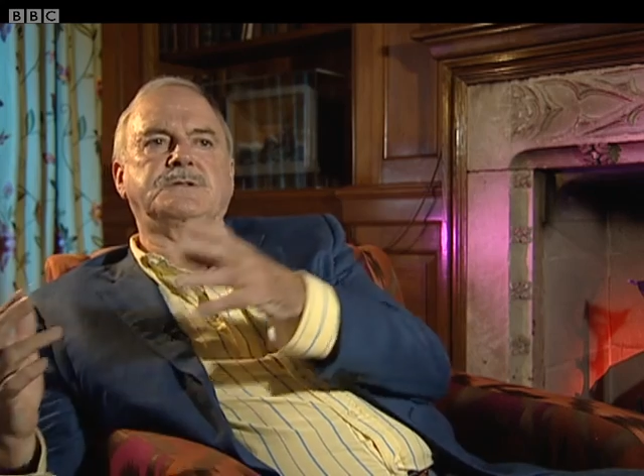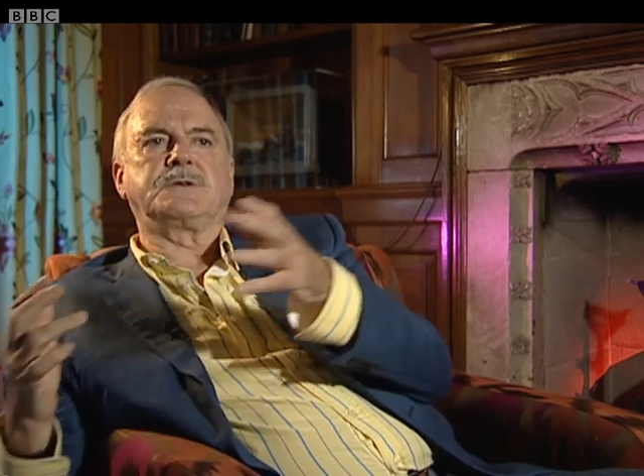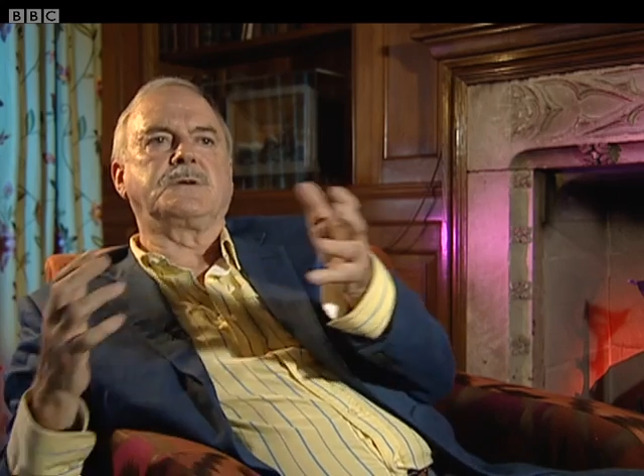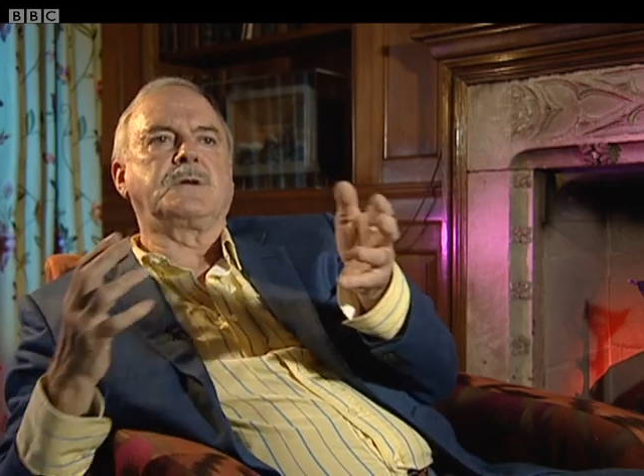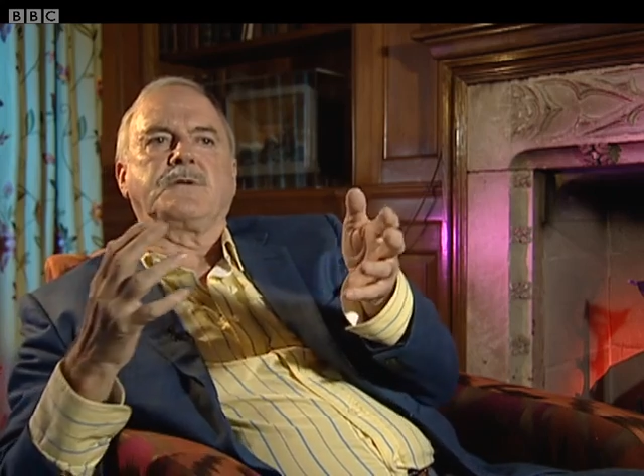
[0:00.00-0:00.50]
so
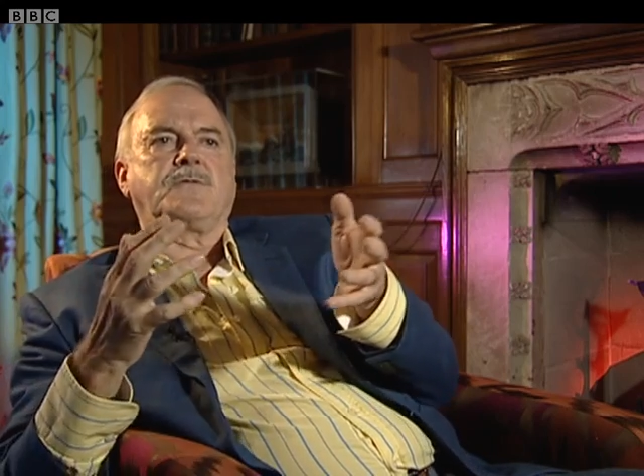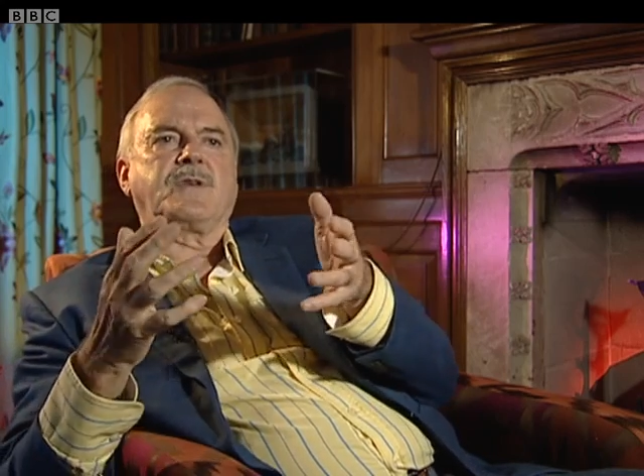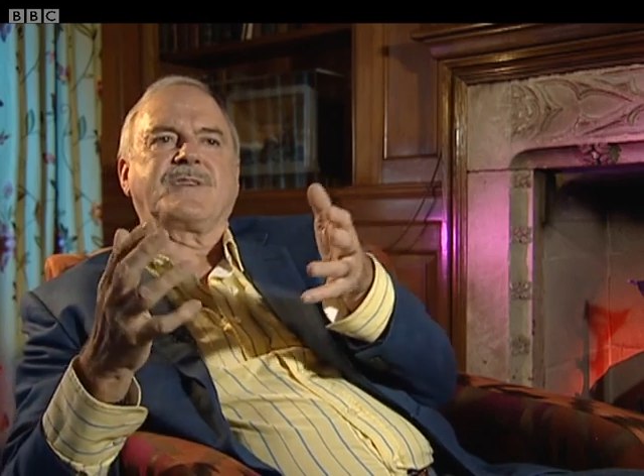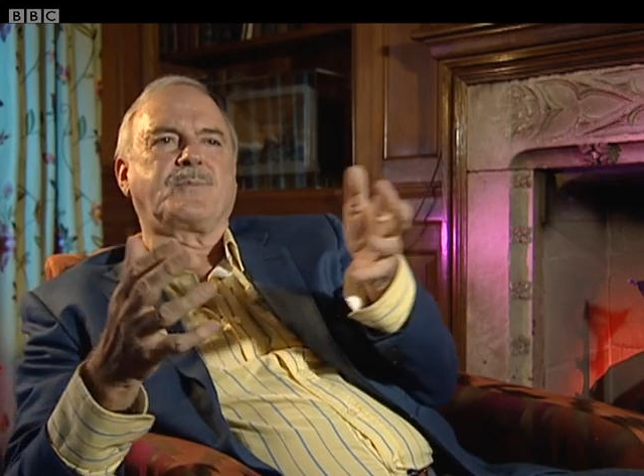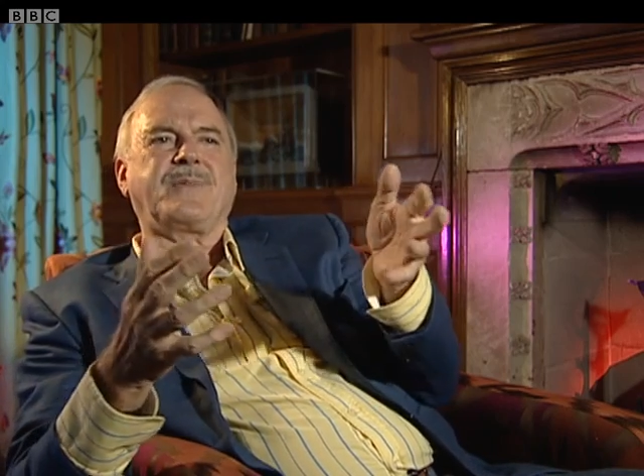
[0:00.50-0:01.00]
you don't have to
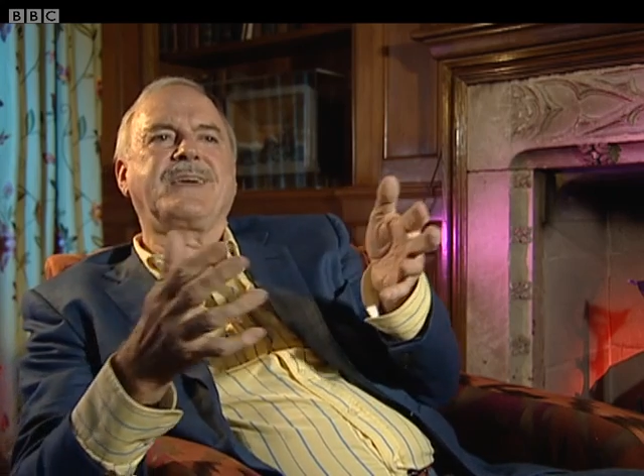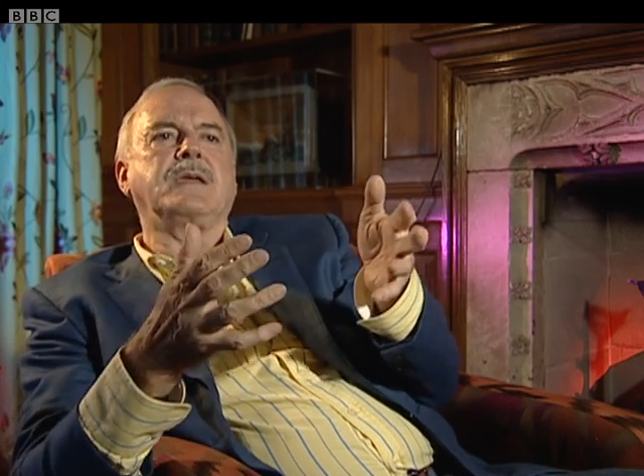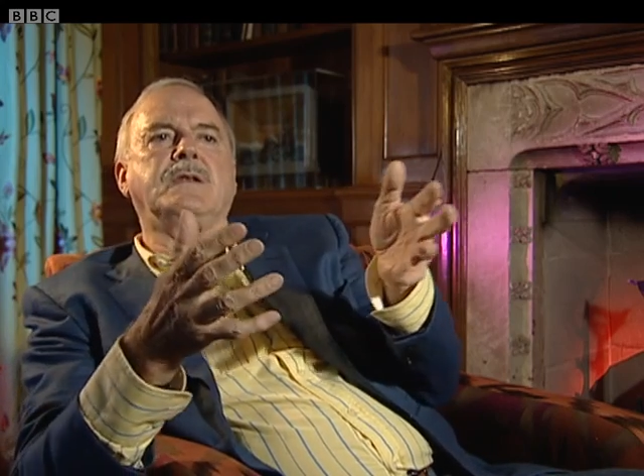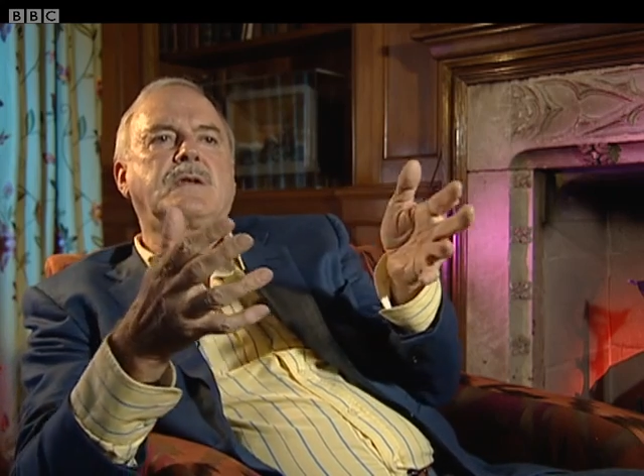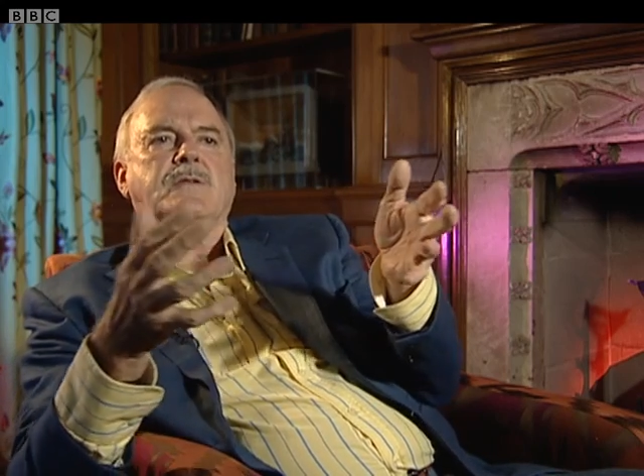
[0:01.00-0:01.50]

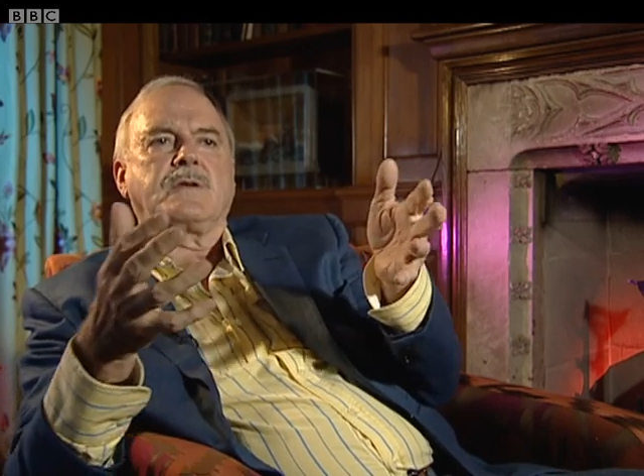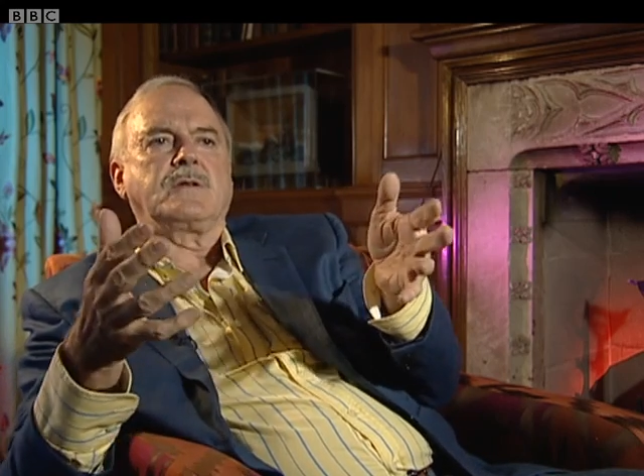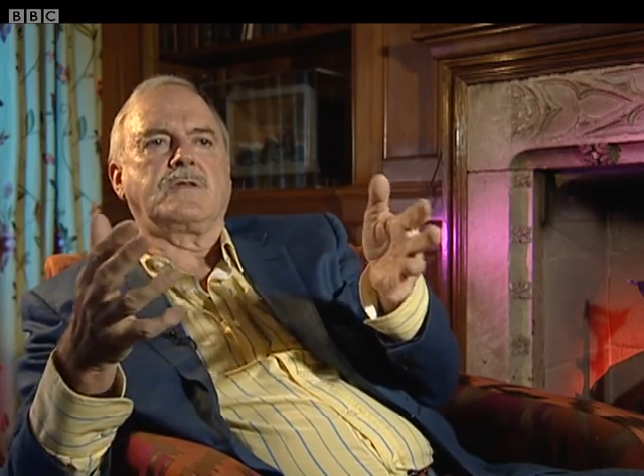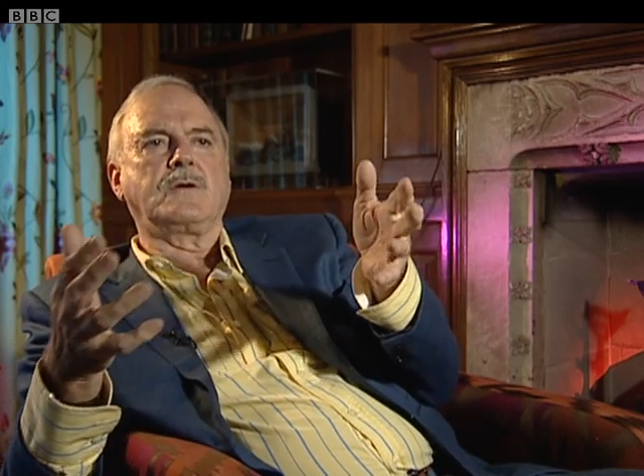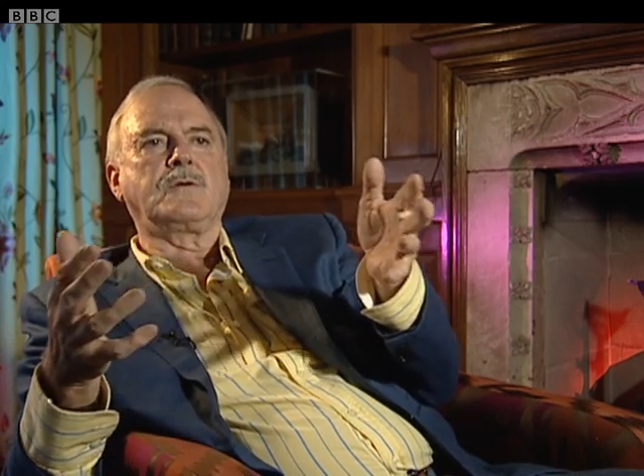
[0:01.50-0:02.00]
explain anything
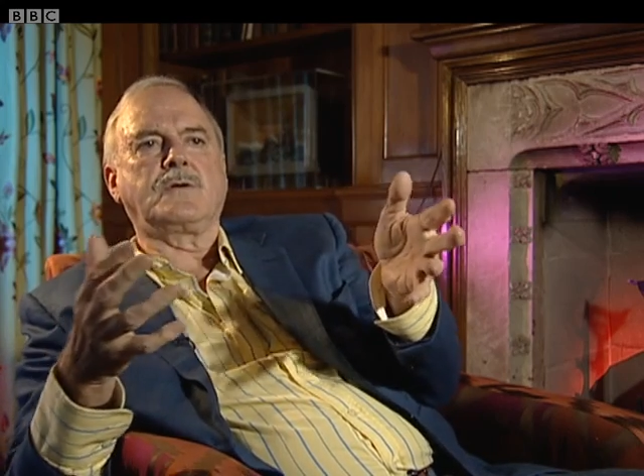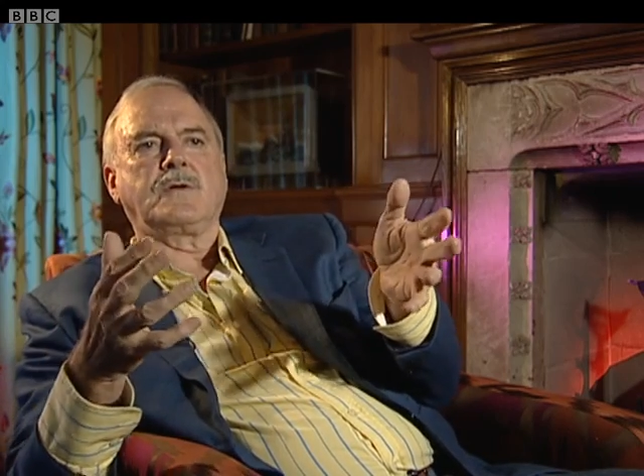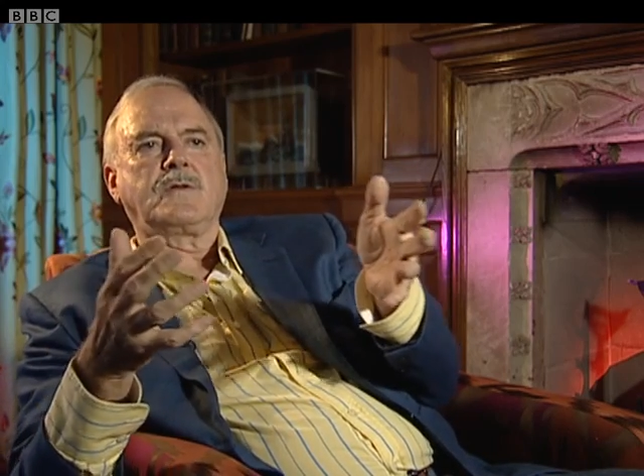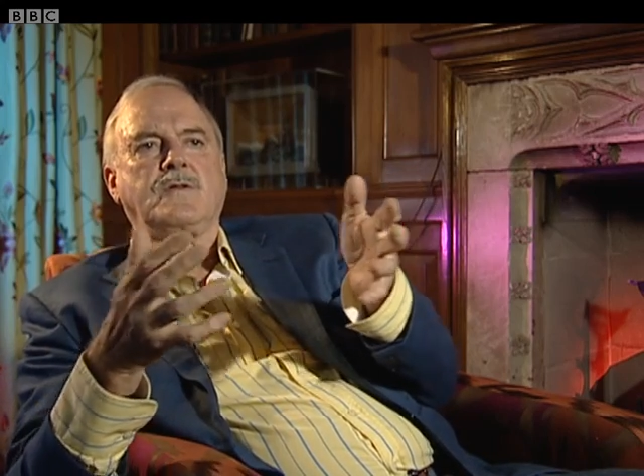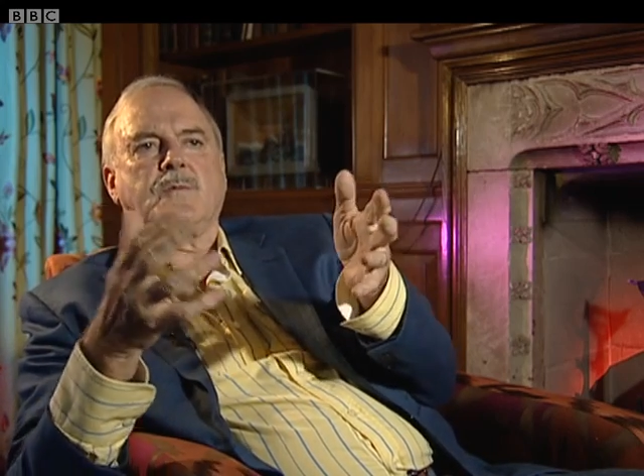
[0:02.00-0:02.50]
to the audience.